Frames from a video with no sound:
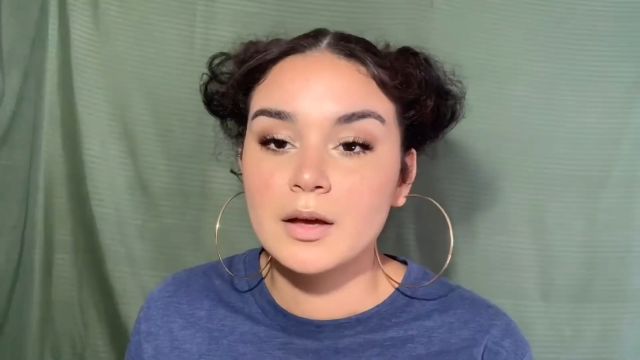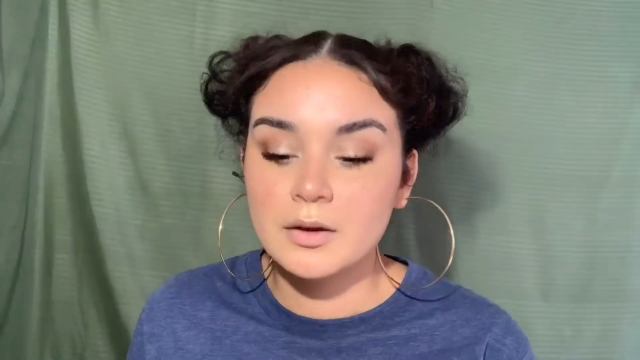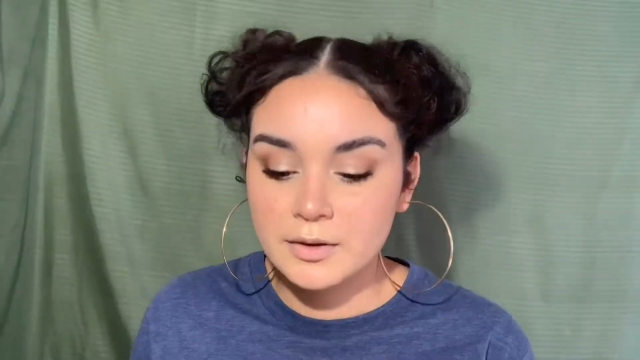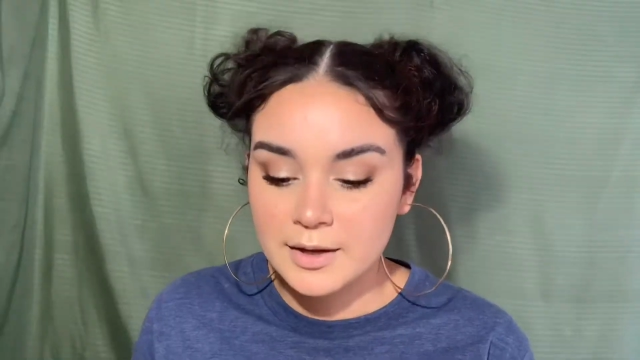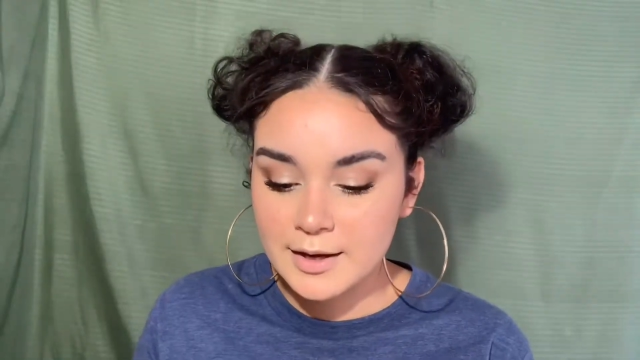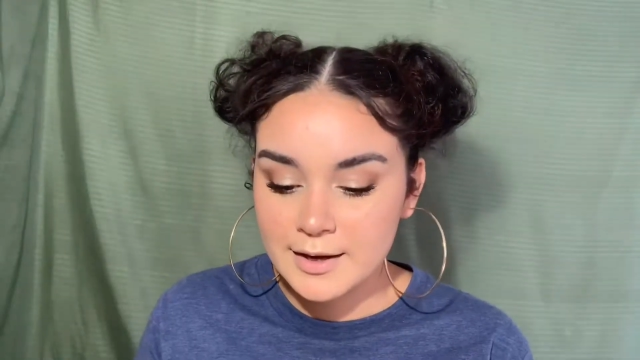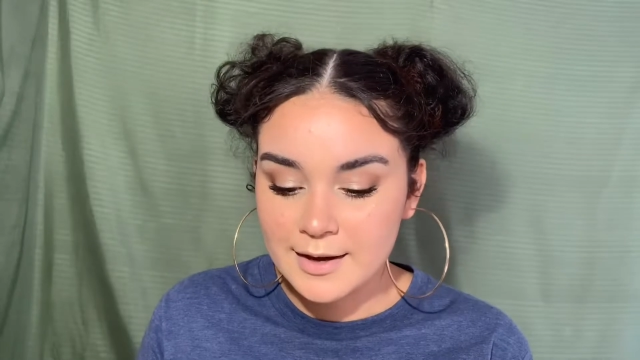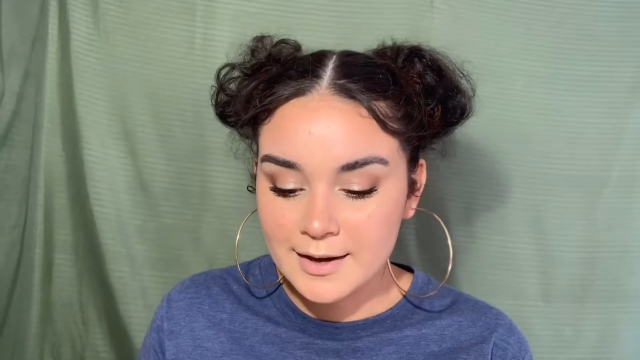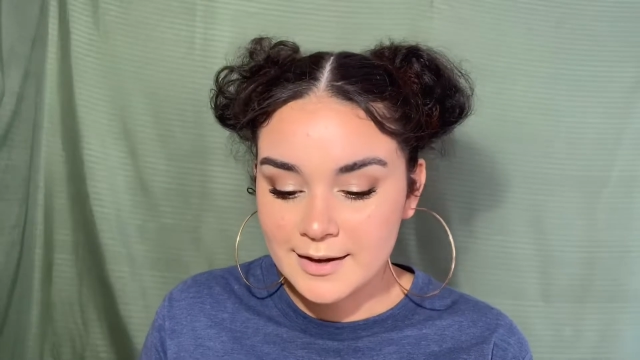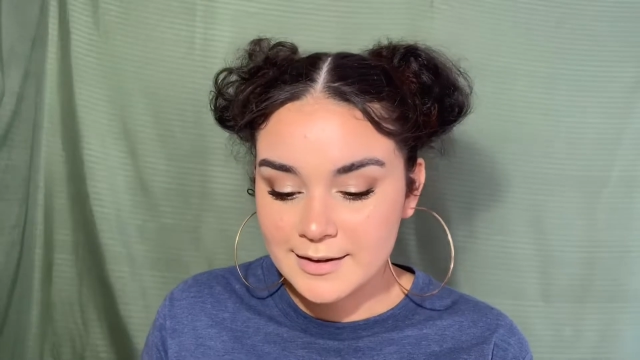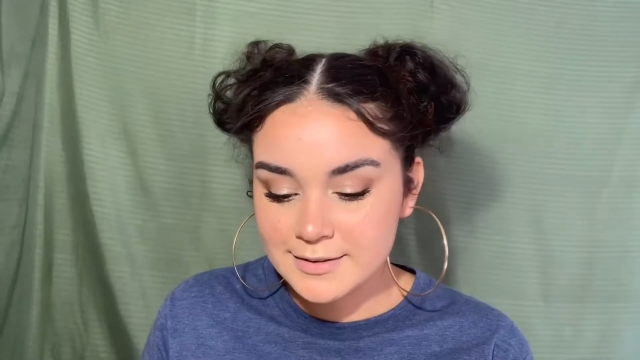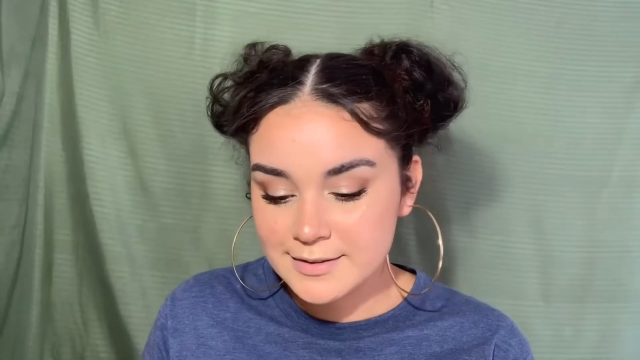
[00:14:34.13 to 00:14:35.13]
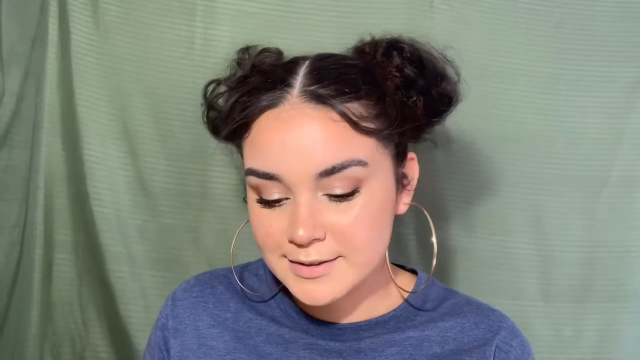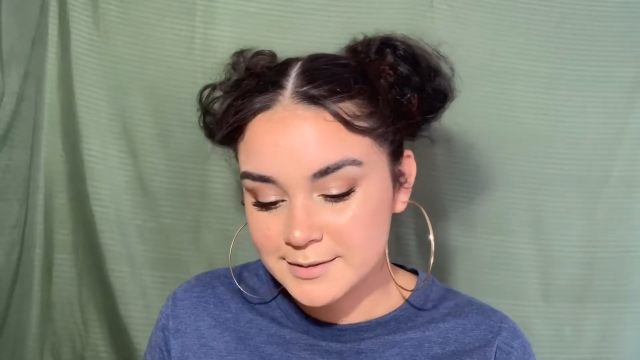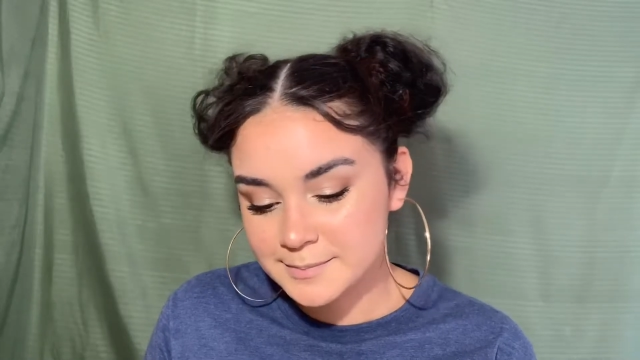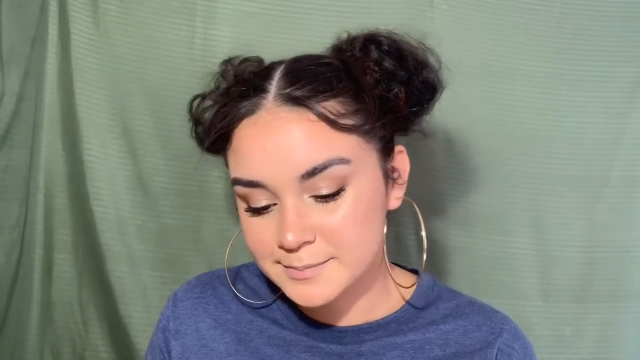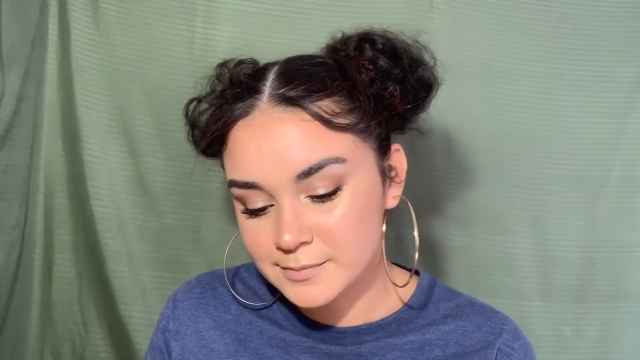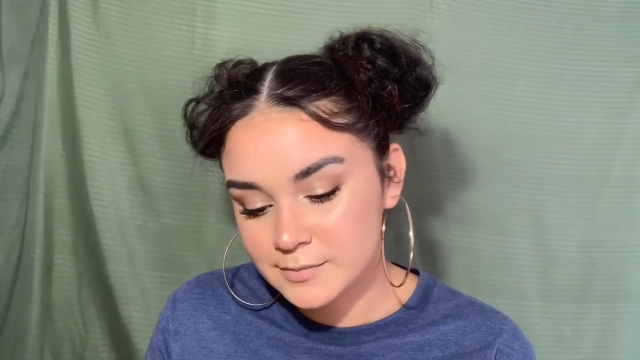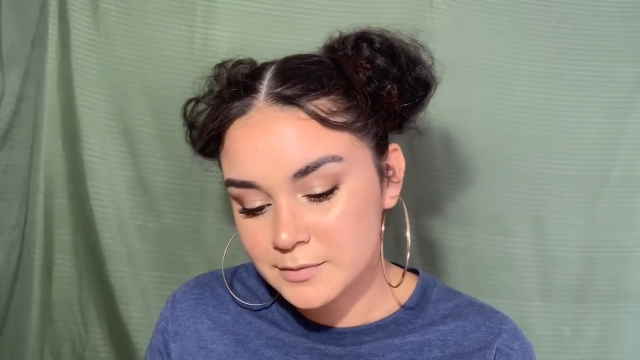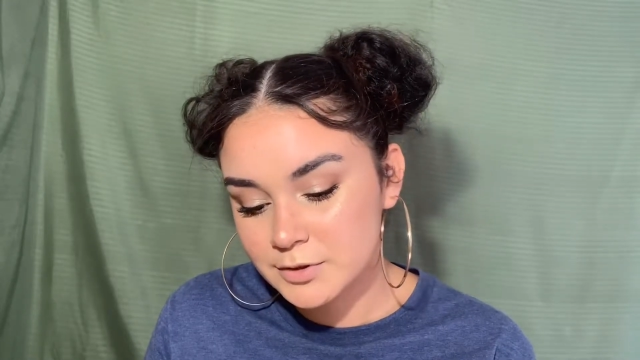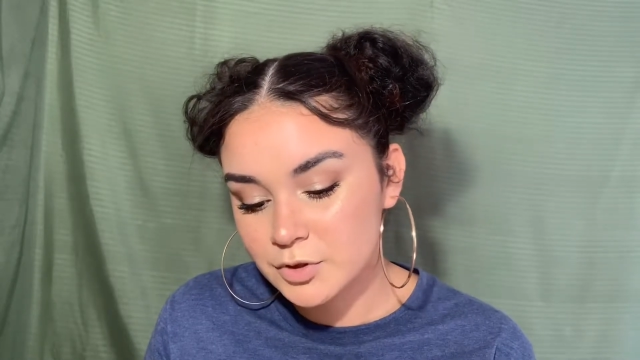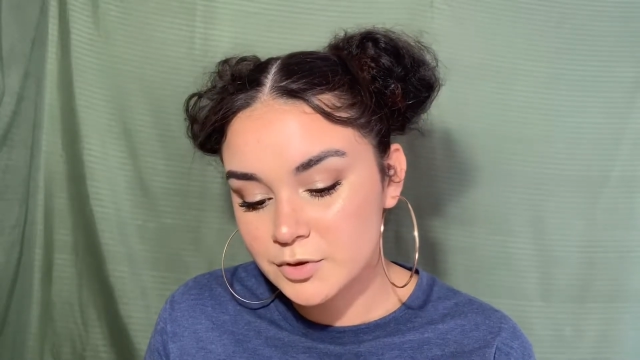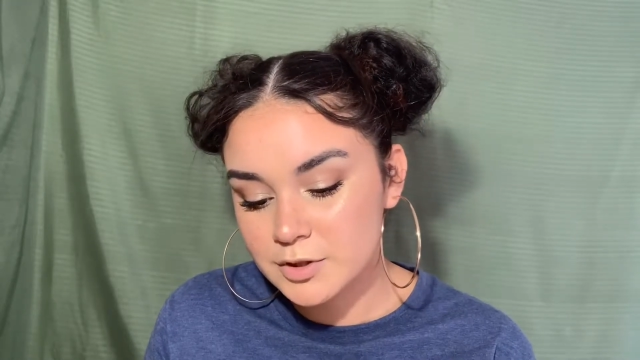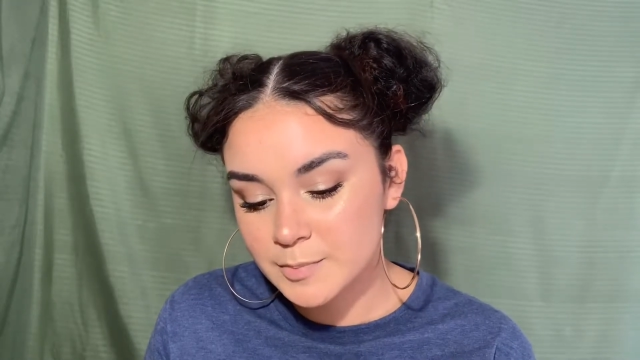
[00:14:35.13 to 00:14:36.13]
Okay, guys.
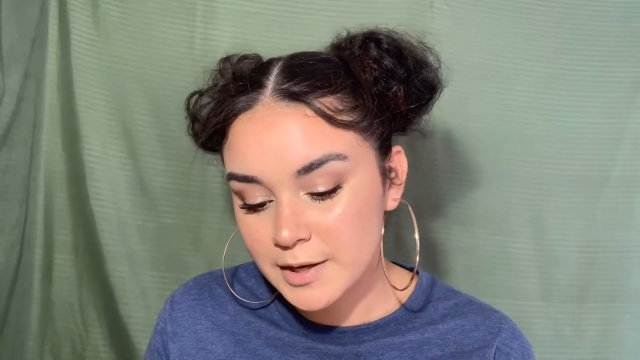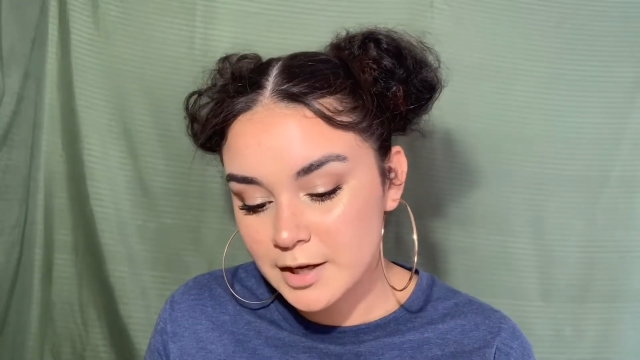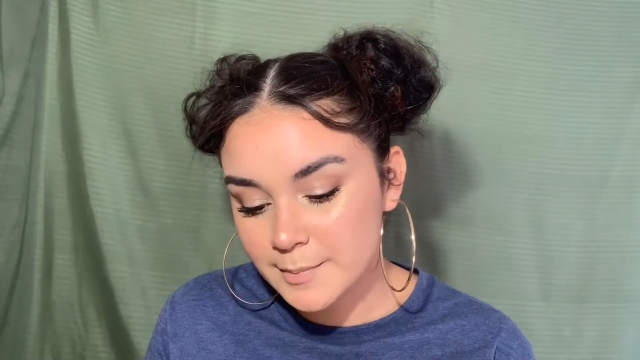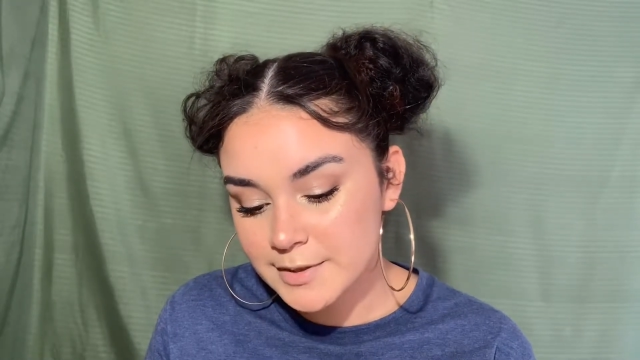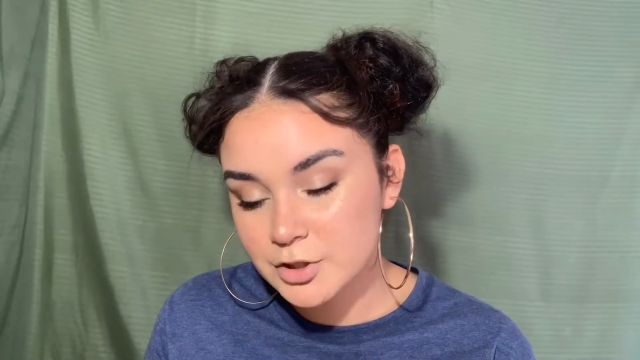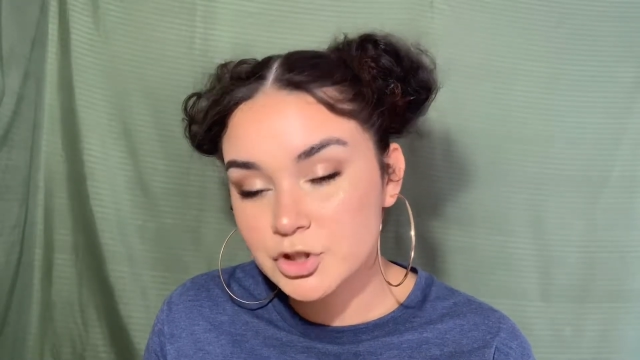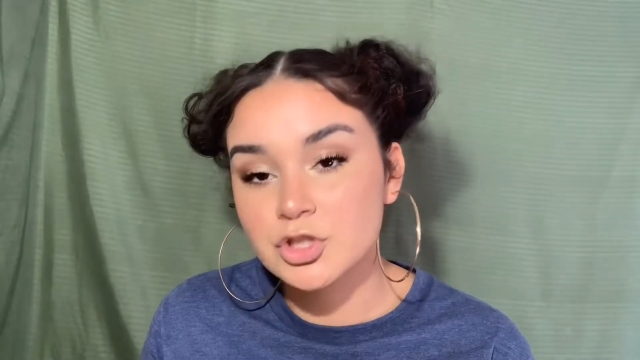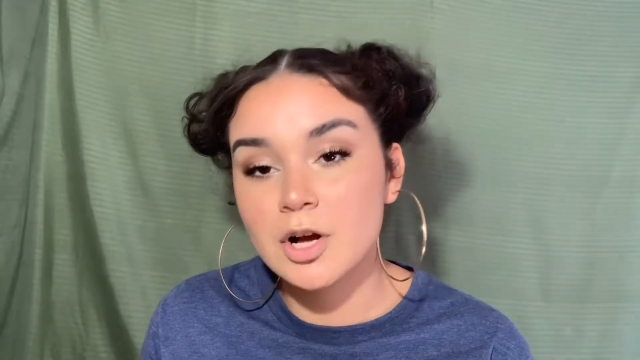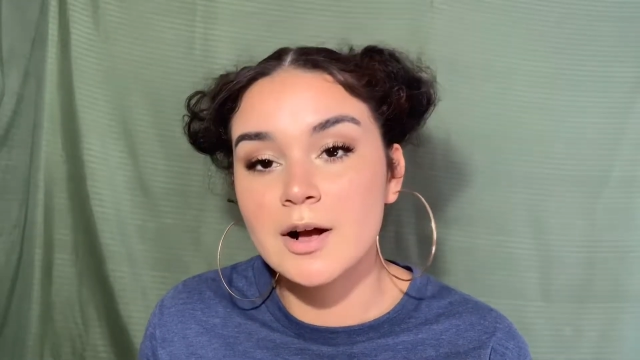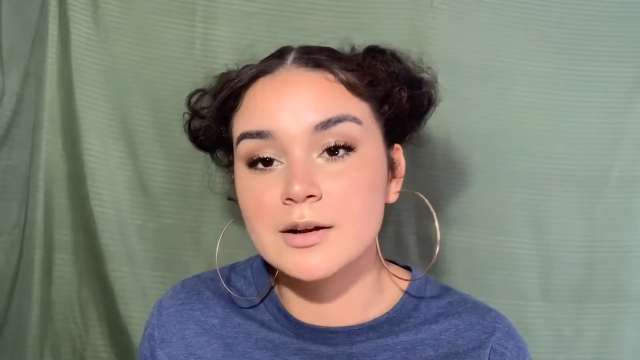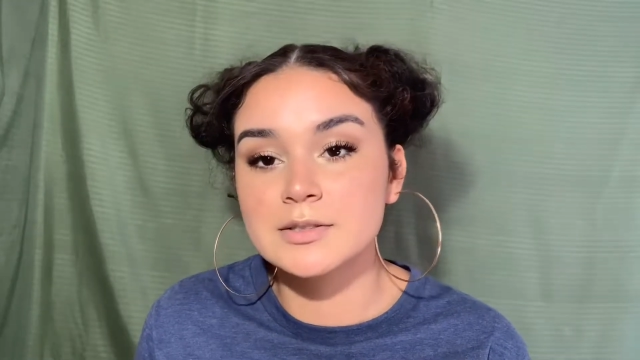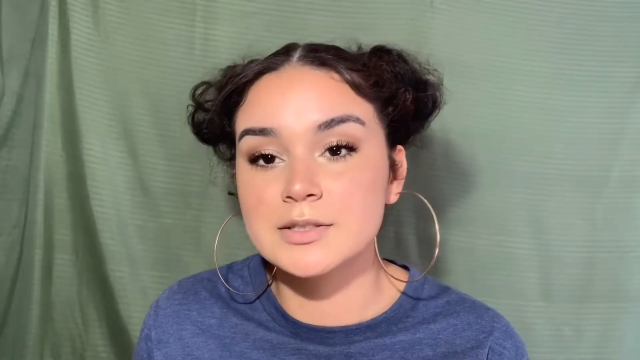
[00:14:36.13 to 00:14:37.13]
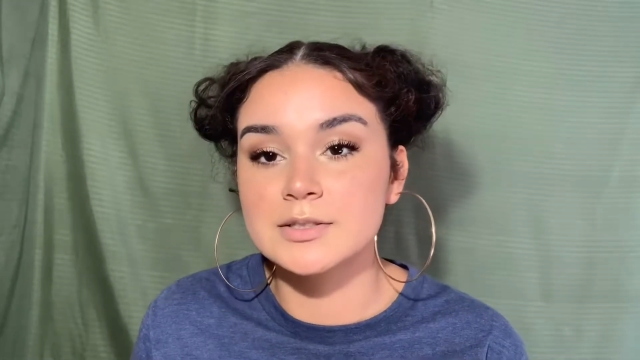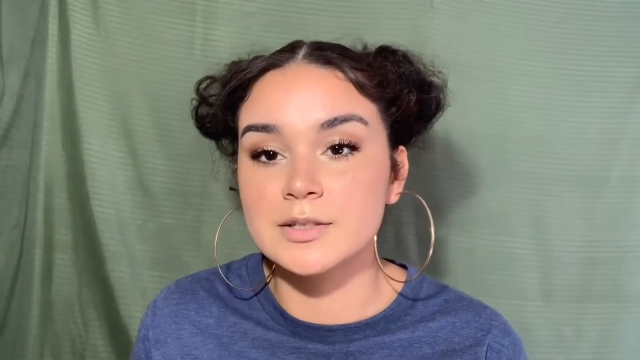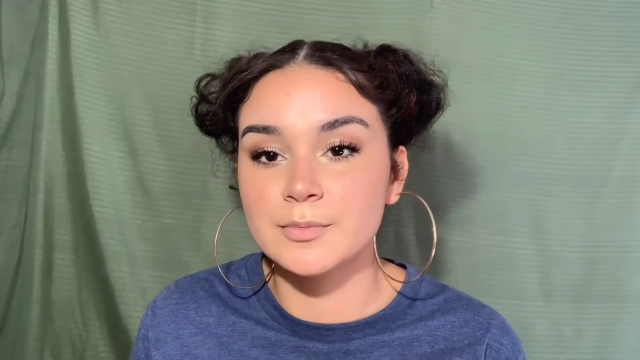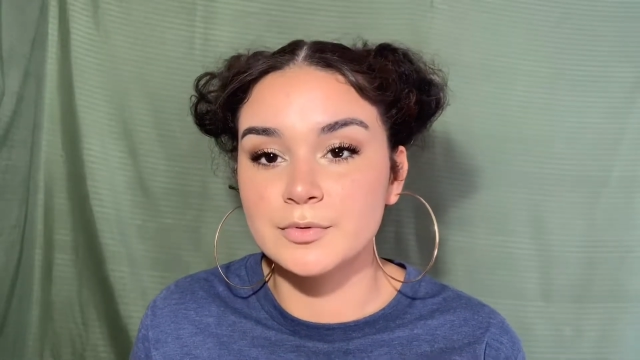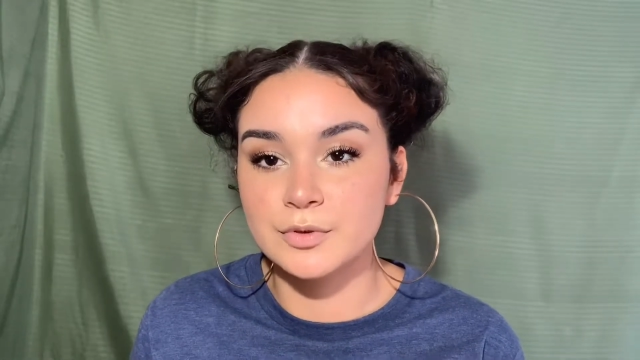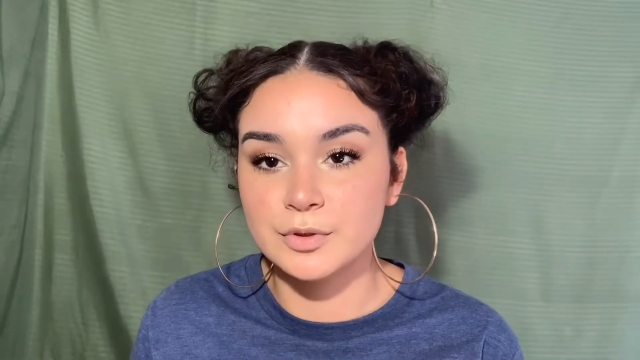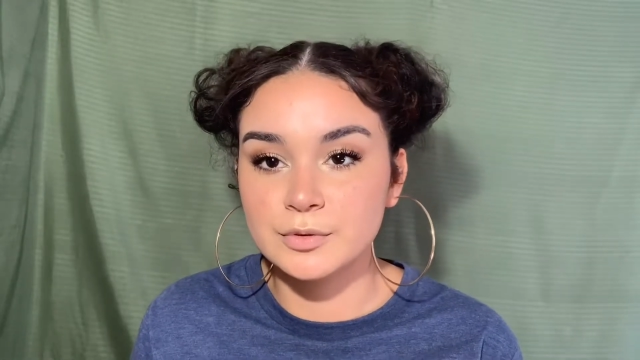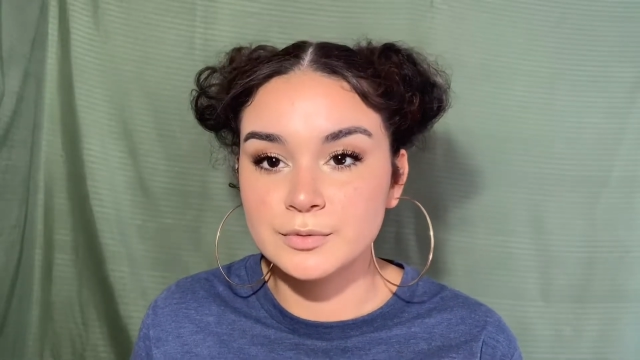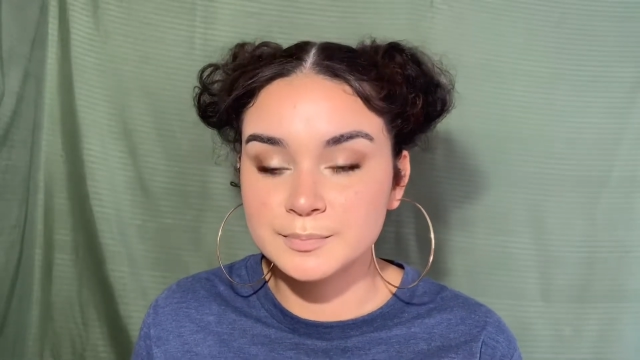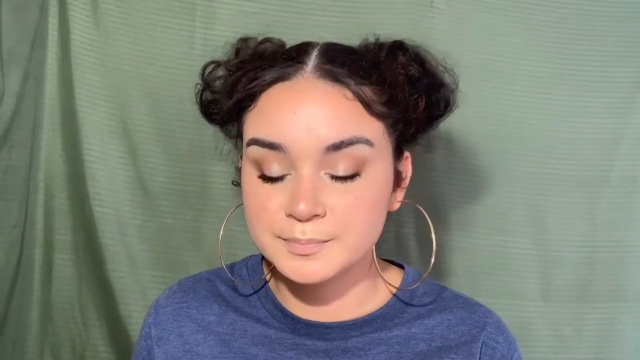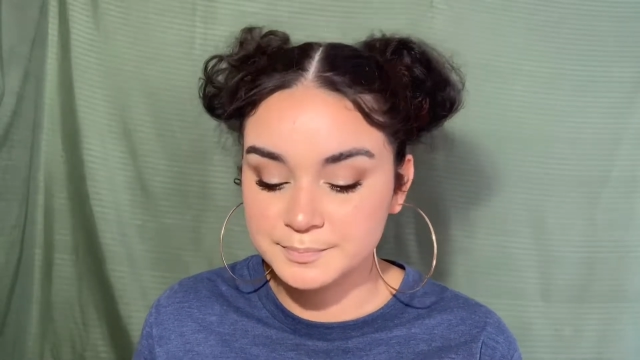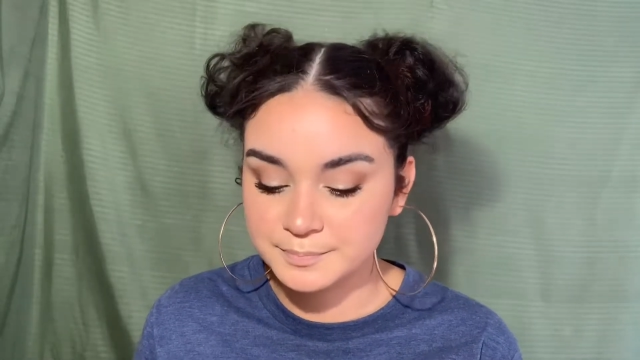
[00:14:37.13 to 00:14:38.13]
So this may come as a shock to some of you,